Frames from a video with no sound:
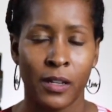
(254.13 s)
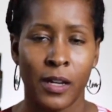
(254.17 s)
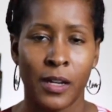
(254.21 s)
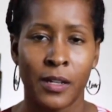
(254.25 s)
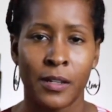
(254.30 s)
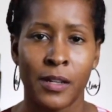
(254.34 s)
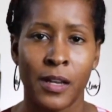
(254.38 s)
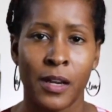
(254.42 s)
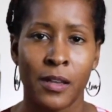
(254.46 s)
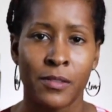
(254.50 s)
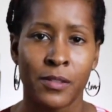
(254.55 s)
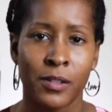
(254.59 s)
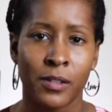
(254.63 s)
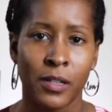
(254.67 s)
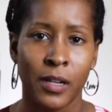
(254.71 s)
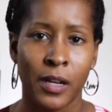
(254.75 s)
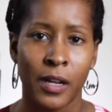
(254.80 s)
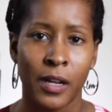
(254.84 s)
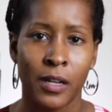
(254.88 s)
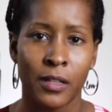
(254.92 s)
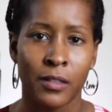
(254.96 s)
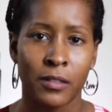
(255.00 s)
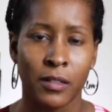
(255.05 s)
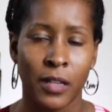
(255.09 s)
another
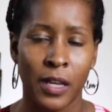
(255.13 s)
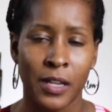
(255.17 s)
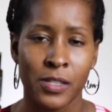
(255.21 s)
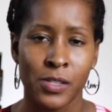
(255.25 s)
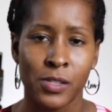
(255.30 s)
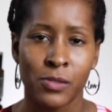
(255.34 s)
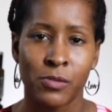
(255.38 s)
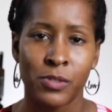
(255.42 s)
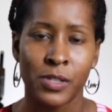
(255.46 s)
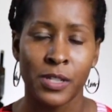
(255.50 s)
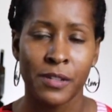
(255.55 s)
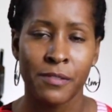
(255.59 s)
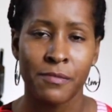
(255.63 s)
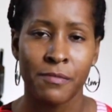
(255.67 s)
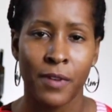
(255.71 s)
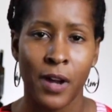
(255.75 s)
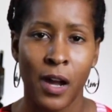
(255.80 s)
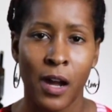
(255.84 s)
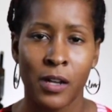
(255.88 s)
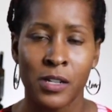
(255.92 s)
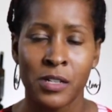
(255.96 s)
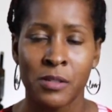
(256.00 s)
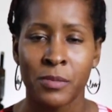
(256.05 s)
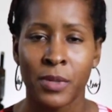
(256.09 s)
color like 20
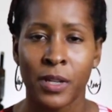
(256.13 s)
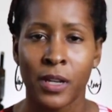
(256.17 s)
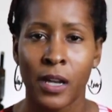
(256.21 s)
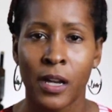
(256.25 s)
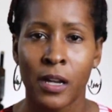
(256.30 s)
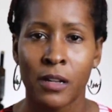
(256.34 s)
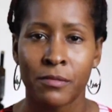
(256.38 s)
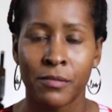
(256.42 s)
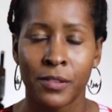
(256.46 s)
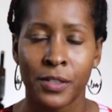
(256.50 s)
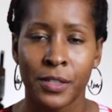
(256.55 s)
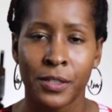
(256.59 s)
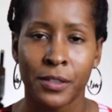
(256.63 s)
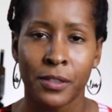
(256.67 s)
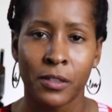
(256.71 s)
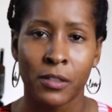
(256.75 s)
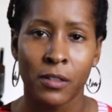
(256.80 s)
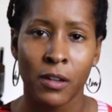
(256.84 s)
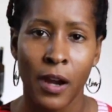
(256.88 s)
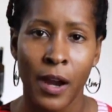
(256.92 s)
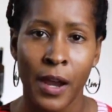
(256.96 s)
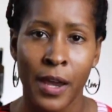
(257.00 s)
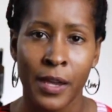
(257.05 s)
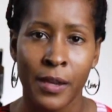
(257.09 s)
volume to cover your
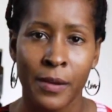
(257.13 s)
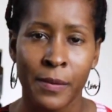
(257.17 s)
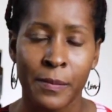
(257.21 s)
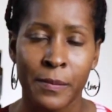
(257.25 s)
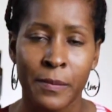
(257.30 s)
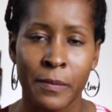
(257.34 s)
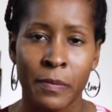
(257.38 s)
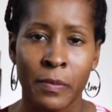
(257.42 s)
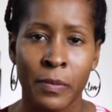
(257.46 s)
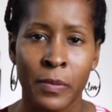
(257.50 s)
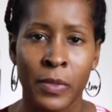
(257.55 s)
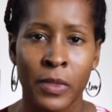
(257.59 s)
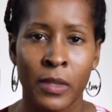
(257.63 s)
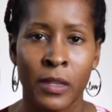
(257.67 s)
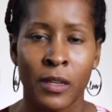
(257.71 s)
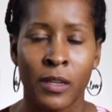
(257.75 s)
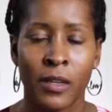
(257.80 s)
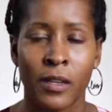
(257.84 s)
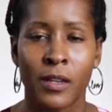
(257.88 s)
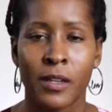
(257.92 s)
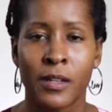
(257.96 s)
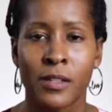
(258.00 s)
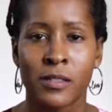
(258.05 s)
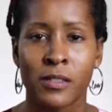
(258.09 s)
gray,
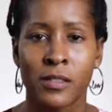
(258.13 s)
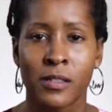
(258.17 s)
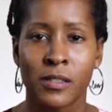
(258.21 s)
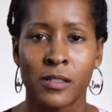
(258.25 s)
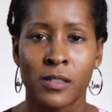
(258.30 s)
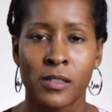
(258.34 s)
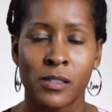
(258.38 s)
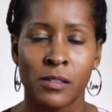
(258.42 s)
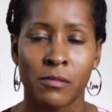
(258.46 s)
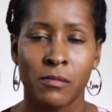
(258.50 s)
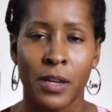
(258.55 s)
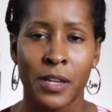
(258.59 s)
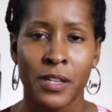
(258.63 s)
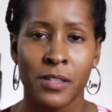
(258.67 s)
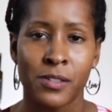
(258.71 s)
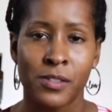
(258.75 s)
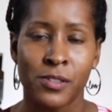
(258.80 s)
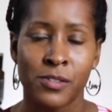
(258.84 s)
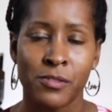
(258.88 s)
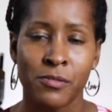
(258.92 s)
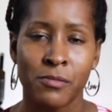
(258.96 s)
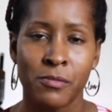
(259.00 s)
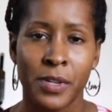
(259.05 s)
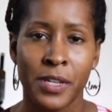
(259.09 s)
it is good to wait
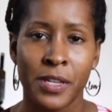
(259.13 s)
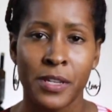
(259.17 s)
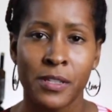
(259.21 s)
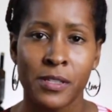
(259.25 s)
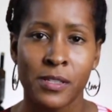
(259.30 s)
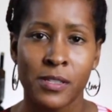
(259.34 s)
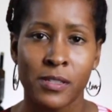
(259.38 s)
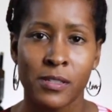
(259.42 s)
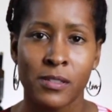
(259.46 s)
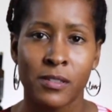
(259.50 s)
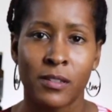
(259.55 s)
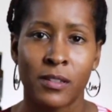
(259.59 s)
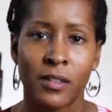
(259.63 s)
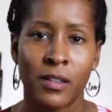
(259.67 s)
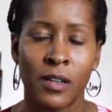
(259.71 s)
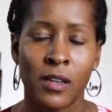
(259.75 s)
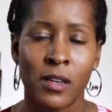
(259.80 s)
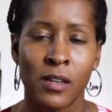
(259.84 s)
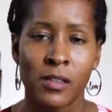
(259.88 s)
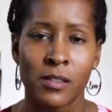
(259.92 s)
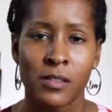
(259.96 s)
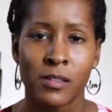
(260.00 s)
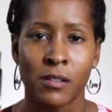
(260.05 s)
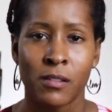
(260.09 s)
2 weeks
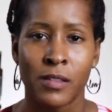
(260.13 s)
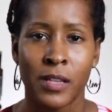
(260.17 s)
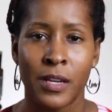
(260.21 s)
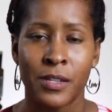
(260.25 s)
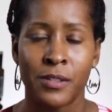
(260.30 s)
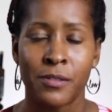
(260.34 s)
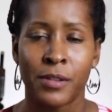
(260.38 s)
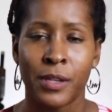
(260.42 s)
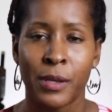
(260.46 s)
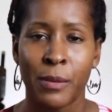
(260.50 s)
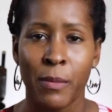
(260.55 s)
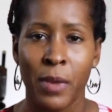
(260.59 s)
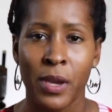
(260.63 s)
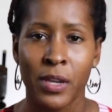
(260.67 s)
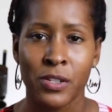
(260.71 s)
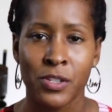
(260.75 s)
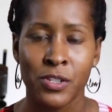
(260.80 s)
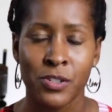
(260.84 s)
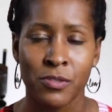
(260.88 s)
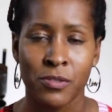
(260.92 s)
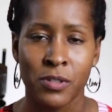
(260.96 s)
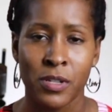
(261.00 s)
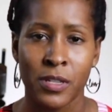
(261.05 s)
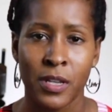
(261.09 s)
so that you can make
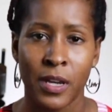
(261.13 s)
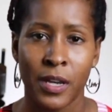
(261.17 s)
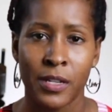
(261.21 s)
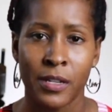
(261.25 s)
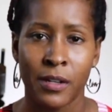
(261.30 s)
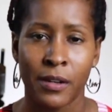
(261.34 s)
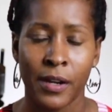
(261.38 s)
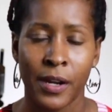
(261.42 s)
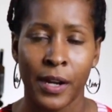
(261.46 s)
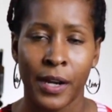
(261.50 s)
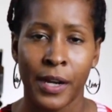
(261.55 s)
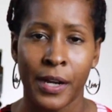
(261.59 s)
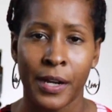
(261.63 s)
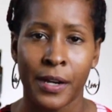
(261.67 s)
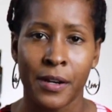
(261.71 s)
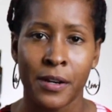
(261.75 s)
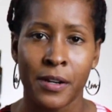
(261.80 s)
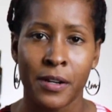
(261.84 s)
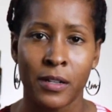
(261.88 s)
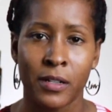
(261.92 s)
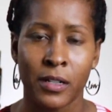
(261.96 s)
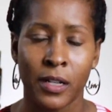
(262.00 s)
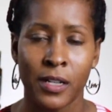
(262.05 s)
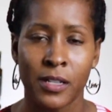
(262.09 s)
sure that your
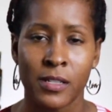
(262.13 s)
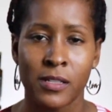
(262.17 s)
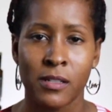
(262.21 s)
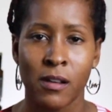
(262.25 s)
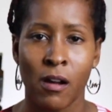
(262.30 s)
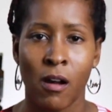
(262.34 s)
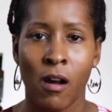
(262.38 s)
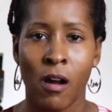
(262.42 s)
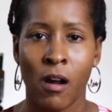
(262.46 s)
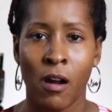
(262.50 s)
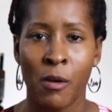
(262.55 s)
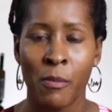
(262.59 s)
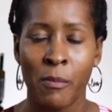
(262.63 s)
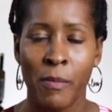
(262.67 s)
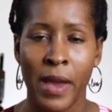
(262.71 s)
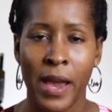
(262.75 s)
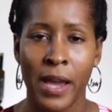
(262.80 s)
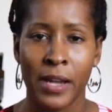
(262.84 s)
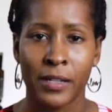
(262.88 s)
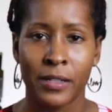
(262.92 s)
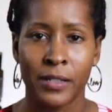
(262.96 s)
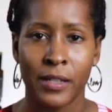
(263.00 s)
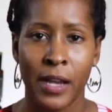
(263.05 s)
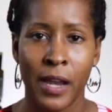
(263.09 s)
hair is calmed
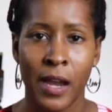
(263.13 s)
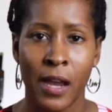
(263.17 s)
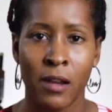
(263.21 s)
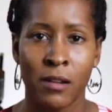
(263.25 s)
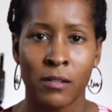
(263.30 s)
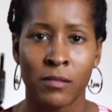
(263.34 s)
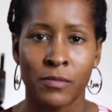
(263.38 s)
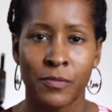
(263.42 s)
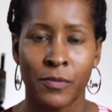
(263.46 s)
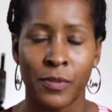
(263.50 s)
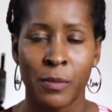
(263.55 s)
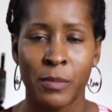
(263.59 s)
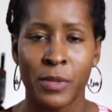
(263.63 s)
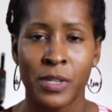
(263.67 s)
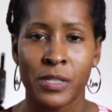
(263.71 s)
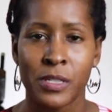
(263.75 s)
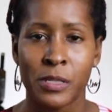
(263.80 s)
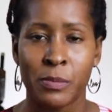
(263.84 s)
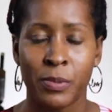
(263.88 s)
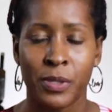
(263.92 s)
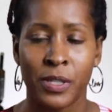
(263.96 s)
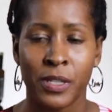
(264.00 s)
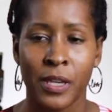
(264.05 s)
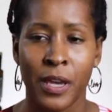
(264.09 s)
back down from
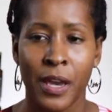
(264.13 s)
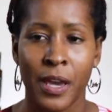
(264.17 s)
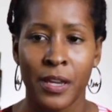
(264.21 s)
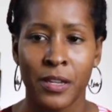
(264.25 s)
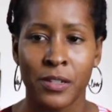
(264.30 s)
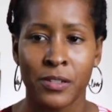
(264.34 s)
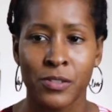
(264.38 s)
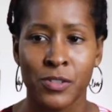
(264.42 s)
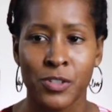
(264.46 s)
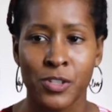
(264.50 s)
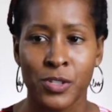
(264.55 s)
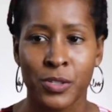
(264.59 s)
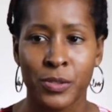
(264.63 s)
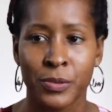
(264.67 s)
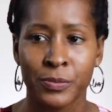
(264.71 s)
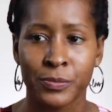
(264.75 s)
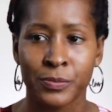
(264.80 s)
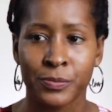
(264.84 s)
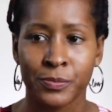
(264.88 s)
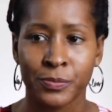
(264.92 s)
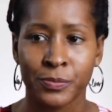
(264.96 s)
its pH.